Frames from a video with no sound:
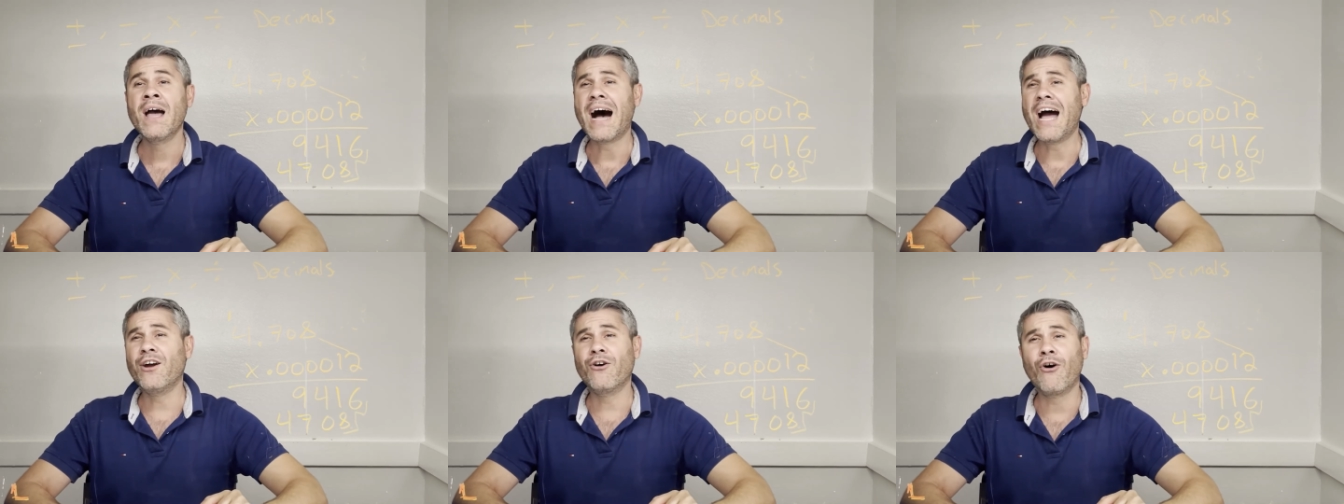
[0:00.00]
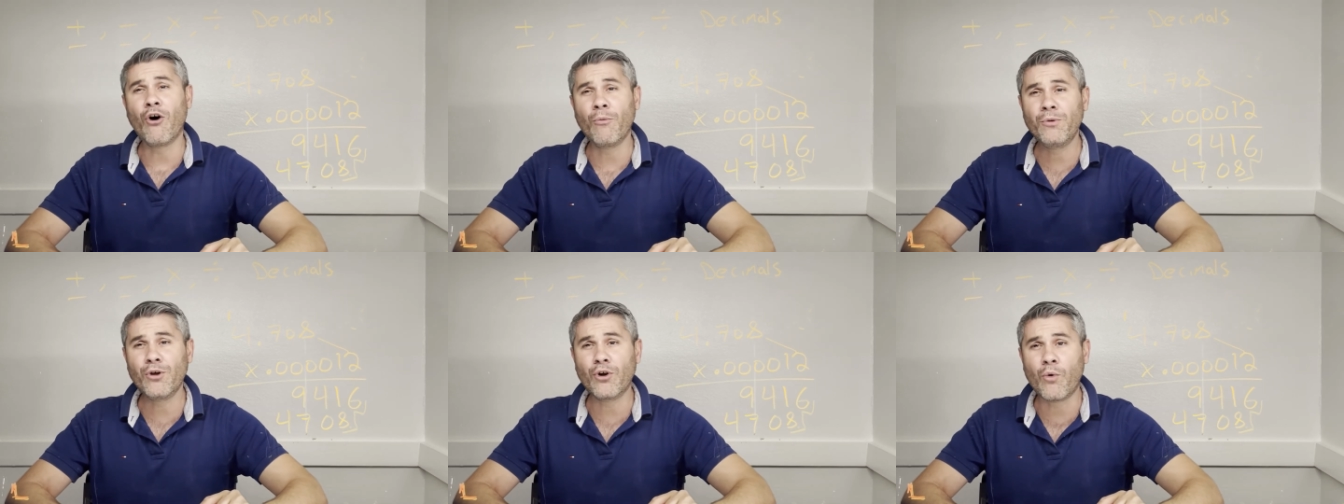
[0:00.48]
I
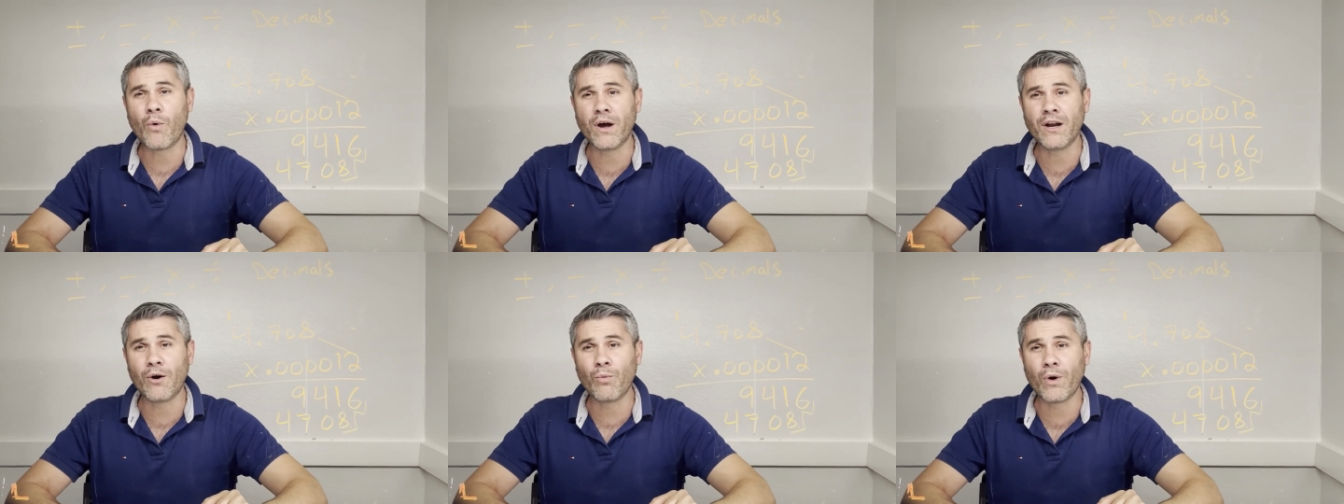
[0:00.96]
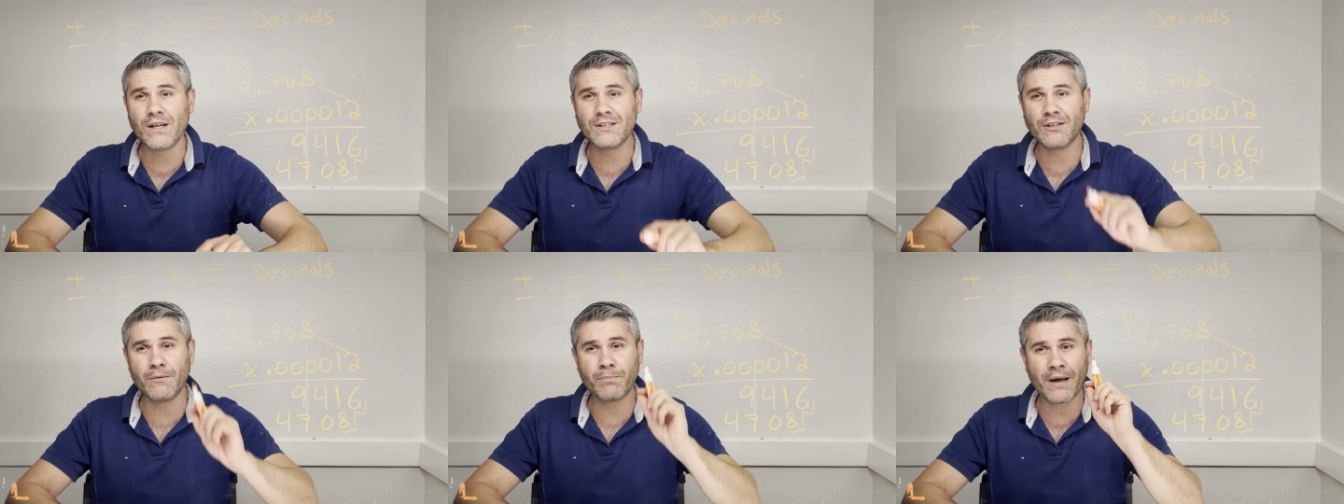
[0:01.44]
hope you don't want to
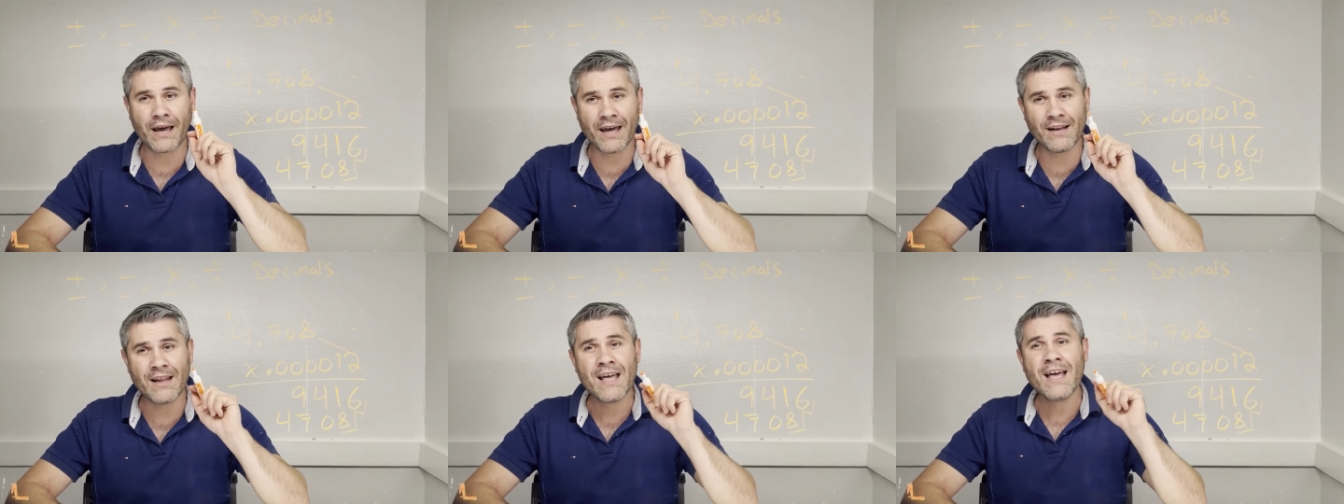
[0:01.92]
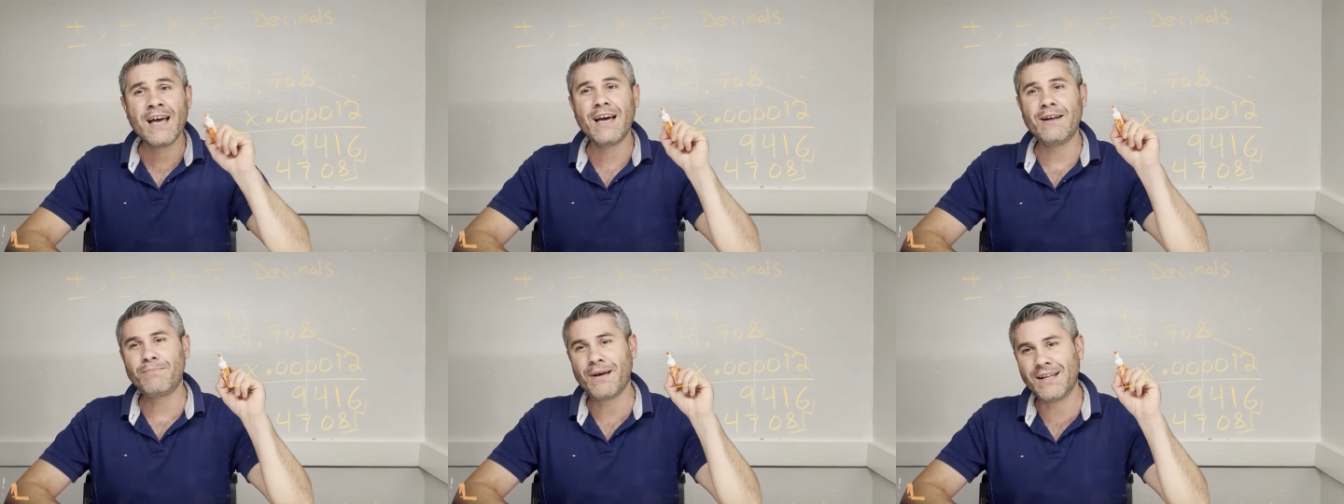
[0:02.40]
waste your pen
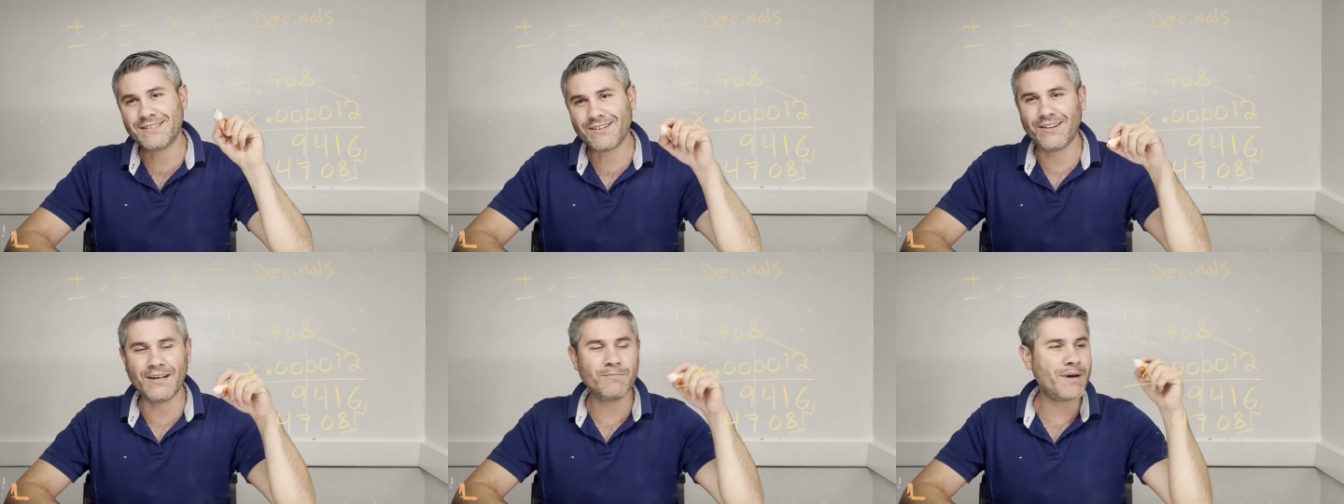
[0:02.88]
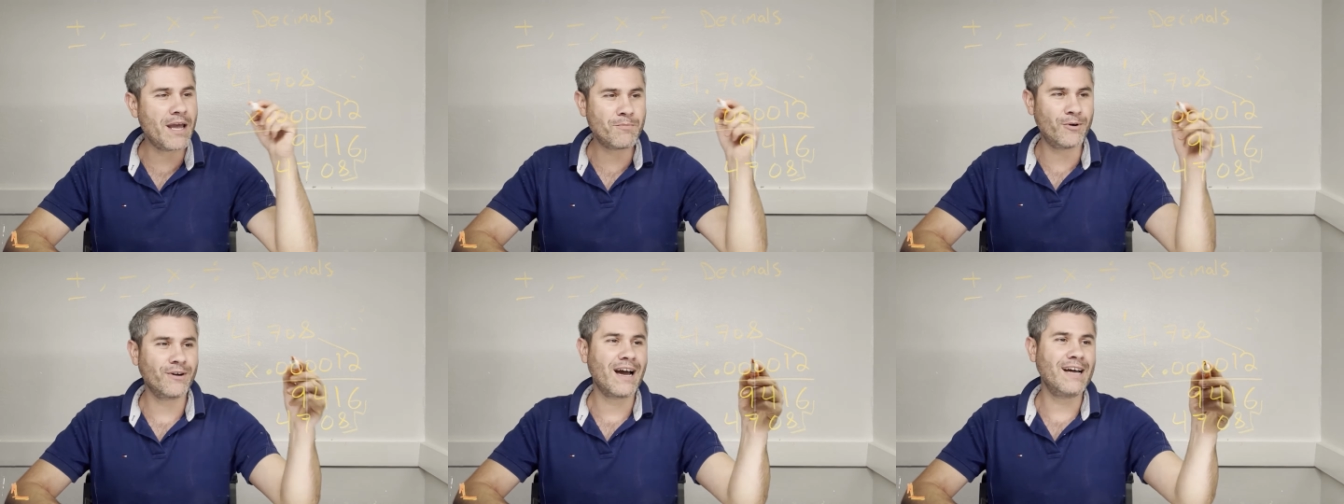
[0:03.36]
and pencil and
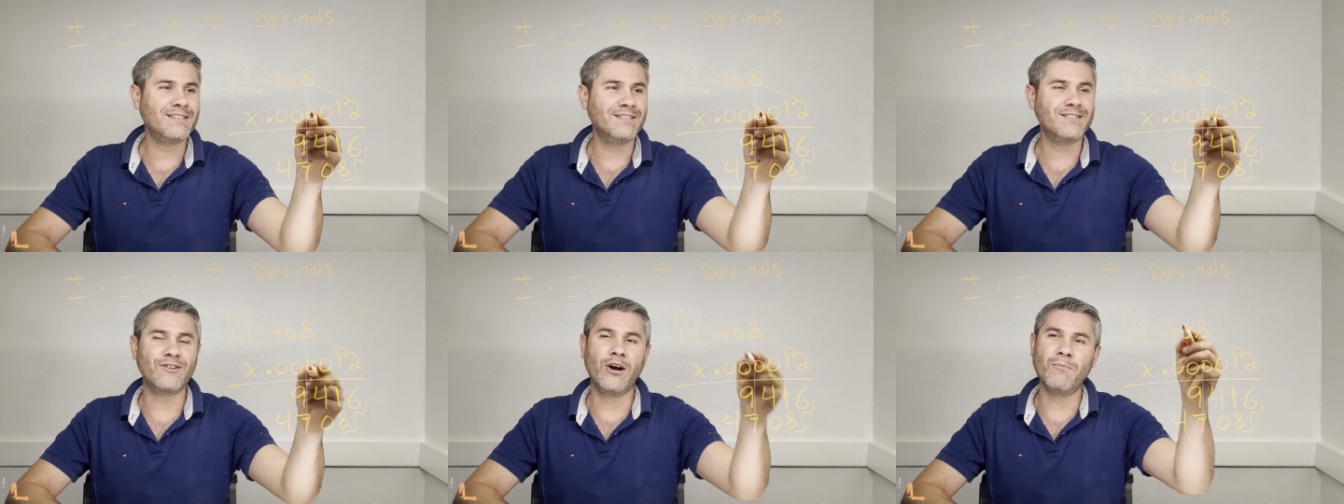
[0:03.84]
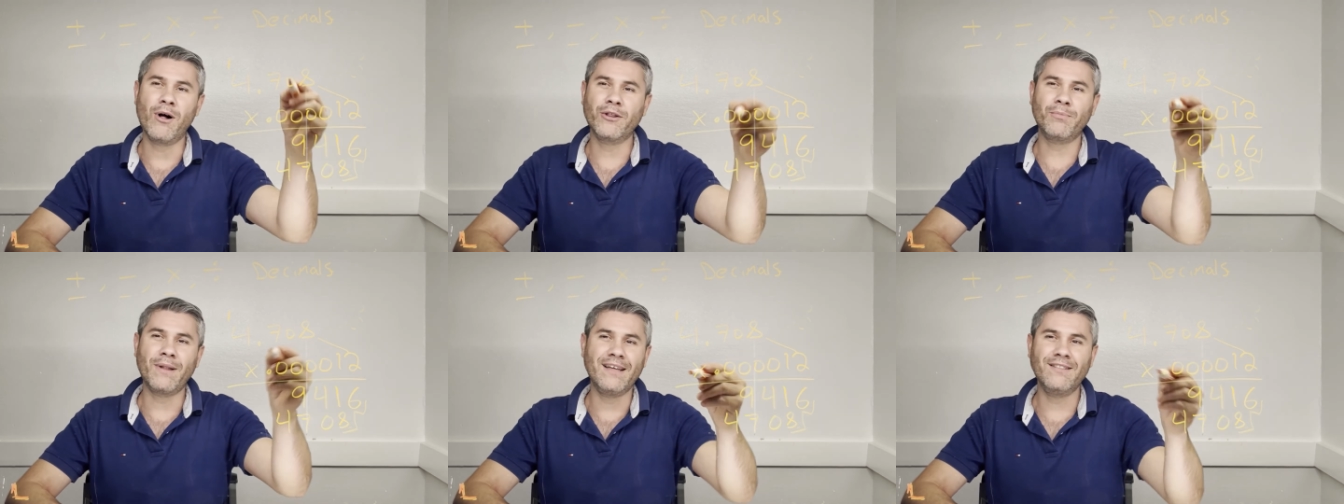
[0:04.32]
paper, guys, and start
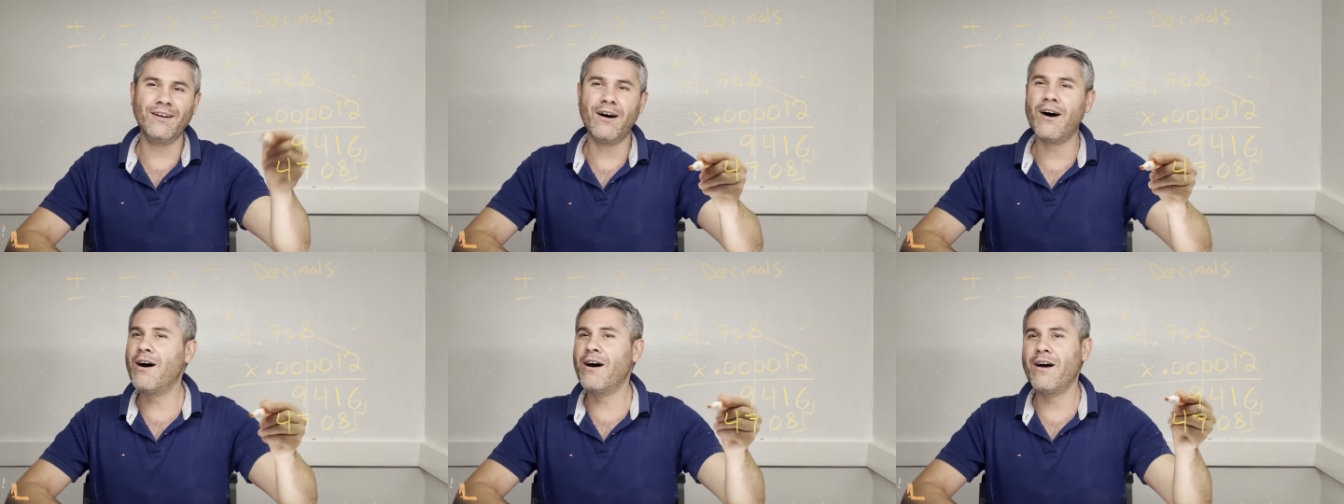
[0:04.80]
multiplying the